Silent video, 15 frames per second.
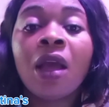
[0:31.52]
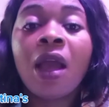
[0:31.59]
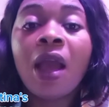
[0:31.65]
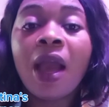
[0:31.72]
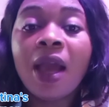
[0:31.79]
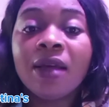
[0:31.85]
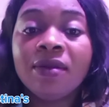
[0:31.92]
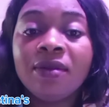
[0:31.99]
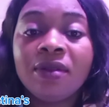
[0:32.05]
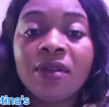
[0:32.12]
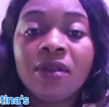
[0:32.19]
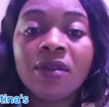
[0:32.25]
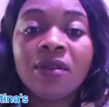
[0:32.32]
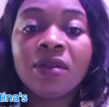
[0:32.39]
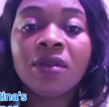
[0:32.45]

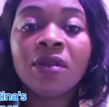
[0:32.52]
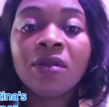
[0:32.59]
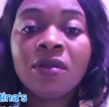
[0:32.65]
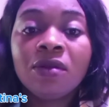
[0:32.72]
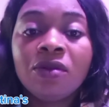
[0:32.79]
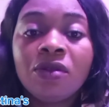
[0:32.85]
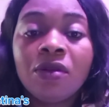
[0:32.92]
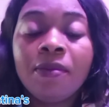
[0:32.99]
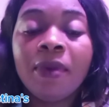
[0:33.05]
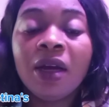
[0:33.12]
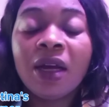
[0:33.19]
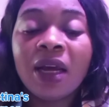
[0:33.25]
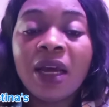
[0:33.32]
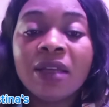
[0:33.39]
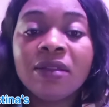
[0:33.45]
acid,
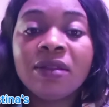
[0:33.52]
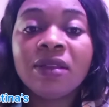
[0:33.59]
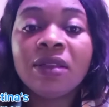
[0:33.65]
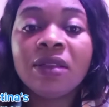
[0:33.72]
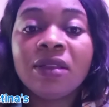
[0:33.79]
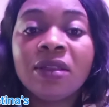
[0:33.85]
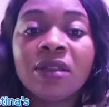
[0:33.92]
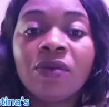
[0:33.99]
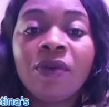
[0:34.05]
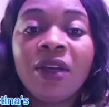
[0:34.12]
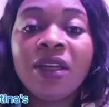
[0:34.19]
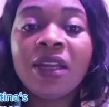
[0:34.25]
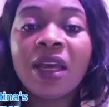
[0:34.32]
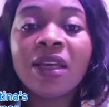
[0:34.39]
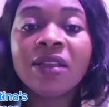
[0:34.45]
stomach acid, when
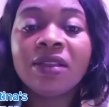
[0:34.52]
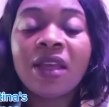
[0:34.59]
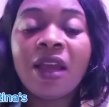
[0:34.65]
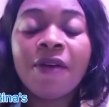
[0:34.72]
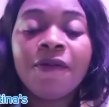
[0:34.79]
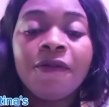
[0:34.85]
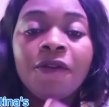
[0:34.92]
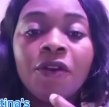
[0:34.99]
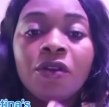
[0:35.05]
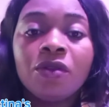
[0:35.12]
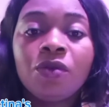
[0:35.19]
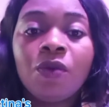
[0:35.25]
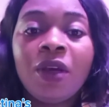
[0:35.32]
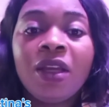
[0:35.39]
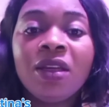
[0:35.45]
there is efflux,
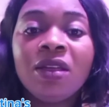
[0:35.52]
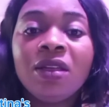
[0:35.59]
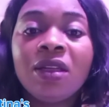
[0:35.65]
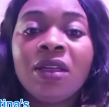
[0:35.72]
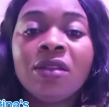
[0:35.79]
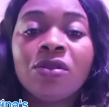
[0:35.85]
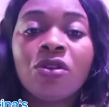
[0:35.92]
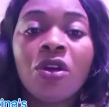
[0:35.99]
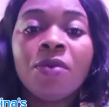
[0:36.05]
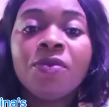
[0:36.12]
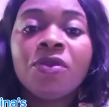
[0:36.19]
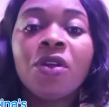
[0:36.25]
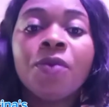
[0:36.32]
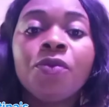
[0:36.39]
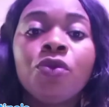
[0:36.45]
when it comes
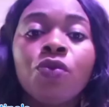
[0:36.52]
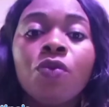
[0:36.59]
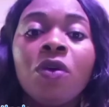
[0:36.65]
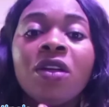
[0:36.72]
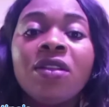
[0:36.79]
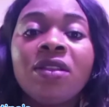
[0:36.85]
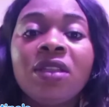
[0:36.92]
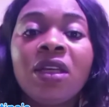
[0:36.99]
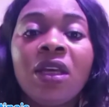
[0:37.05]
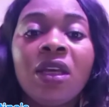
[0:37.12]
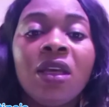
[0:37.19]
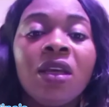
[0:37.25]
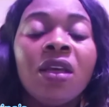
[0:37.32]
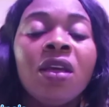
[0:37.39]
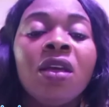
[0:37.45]
up towards
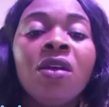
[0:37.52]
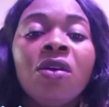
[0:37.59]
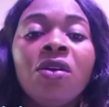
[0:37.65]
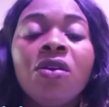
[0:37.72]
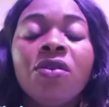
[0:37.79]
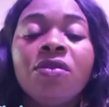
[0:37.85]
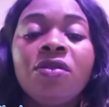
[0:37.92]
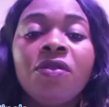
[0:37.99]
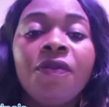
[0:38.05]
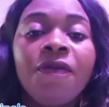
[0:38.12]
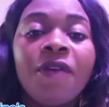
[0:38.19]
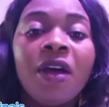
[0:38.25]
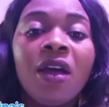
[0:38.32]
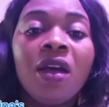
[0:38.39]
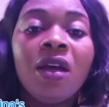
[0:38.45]
the
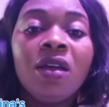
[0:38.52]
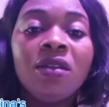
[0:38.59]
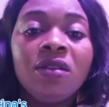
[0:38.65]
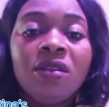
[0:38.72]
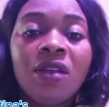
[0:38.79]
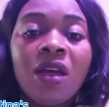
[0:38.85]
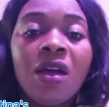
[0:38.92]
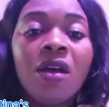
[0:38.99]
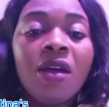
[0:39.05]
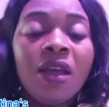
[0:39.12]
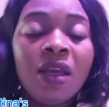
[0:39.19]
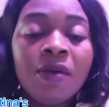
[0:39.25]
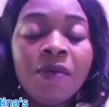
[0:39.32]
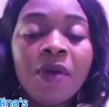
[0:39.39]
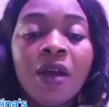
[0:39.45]
esophageal
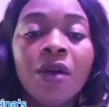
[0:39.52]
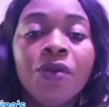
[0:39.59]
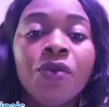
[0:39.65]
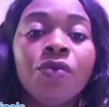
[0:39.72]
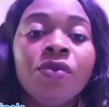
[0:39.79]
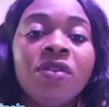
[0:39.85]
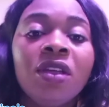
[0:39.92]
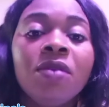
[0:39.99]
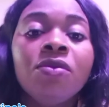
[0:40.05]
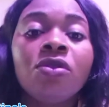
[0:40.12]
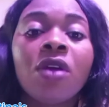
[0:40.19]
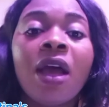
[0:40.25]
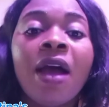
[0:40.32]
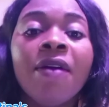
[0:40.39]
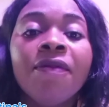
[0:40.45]
area, you tend to
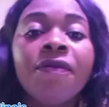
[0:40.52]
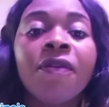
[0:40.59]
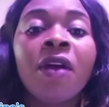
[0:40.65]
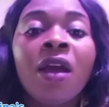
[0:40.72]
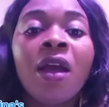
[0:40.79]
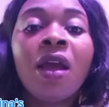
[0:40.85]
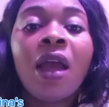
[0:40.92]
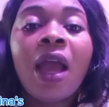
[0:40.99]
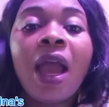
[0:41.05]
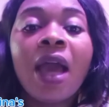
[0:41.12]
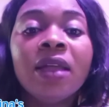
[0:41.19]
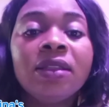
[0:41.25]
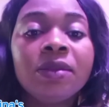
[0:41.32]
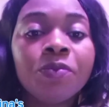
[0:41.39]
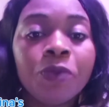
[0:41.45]
have
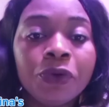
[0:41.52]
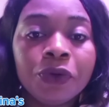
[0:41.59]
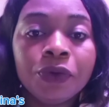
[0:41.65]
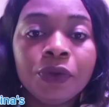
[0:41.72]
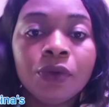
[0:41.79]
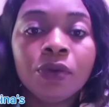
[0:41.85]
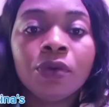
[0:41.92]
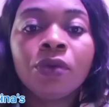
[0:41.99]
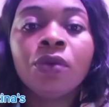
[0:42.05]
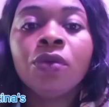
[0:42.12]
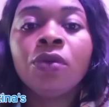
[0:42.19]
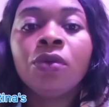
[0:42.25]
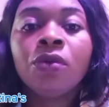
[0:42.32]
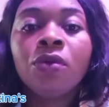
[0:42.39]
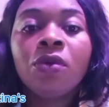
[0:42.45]
heartburn.
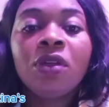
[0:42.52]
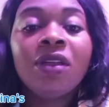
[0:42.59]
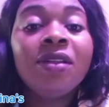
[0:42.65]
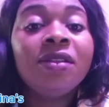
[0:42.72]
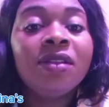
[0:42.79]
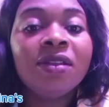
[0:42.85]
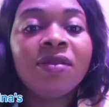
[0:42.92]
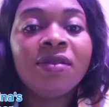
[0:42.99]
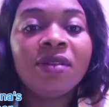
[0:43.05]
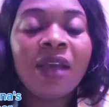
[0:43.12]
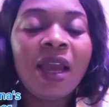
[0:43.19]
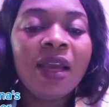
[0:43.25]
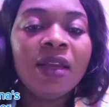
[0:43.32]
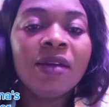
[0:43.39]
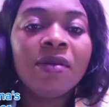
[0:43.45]
Is a
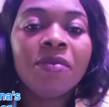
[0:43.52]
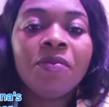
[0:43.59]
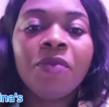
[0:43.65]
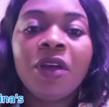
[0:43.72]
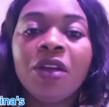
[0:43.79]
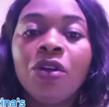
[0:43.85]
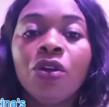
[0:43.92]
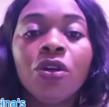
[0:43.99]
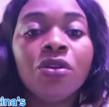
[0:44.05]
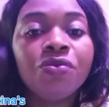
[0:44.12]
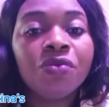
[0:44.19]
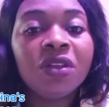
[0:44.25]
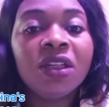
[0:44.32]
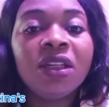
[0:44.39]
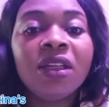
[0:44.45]
sign, but not
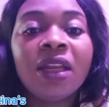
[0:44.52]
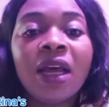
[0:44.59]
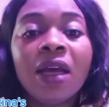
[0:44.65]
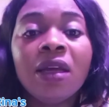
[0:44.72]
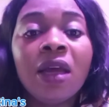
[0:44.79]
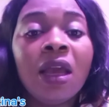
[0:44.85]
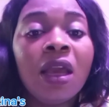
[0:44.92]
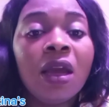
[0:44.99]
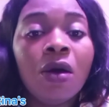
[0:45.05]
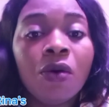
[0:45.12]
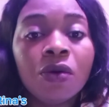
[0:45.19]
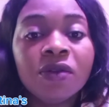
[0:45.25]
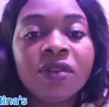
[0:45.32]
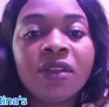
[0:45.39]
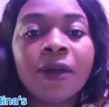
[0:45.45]
really the
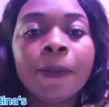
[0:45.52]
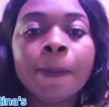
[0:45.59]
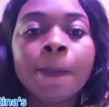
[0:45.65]
ulcer.